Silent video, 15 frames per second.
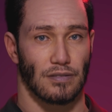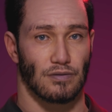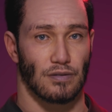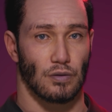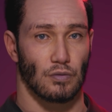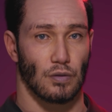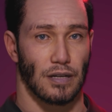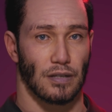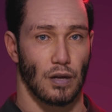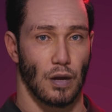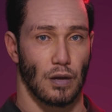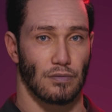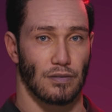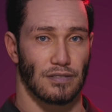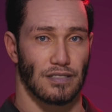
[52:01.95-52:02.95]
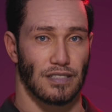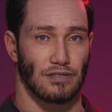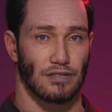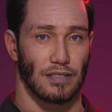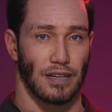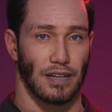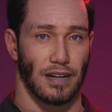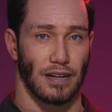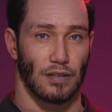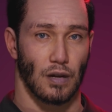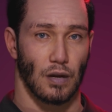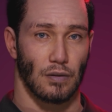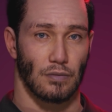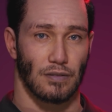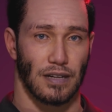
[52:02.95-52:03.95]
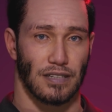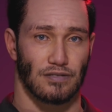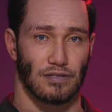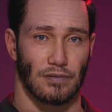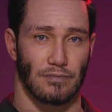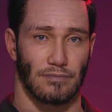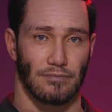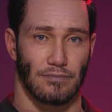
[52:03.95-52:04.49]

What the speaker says: between authenticity and automation.